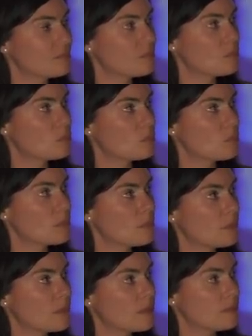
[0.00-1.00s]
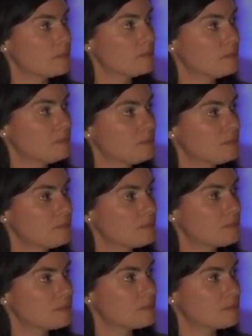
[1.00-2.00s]

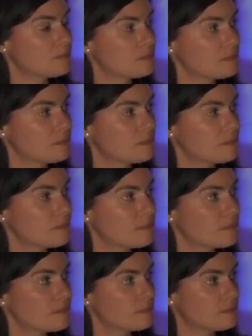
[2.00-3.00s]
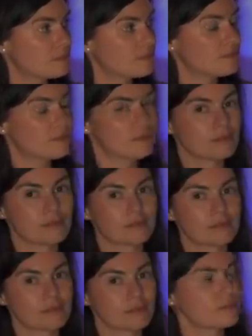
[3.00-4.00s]

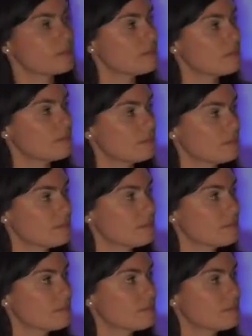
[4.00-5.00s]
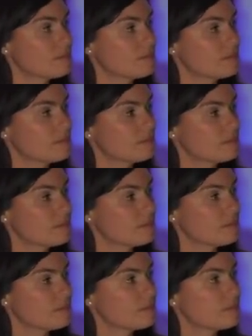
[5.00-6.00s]

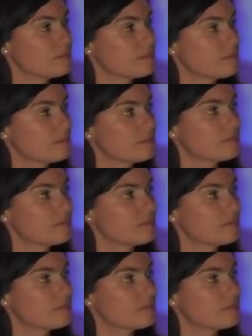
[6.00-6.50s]
The person shown says nothing.